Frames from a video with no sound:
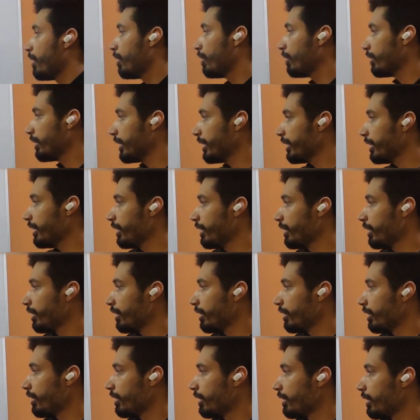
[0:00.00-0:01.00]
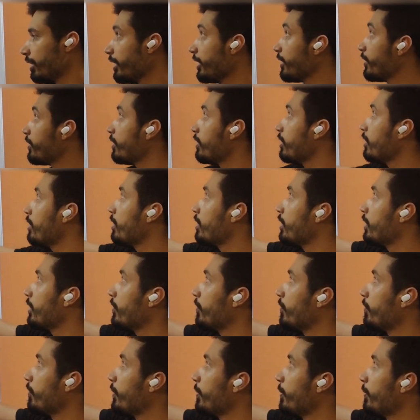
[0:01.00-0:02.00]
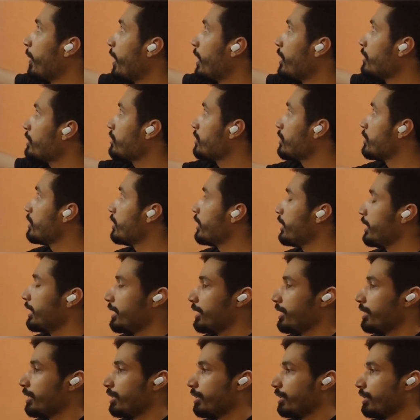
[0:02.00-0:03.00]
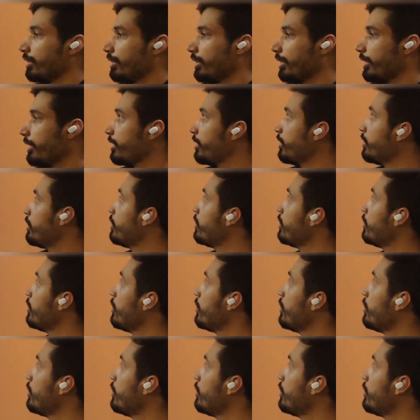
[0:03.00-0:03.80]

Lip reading: Okay, we pass the 3 here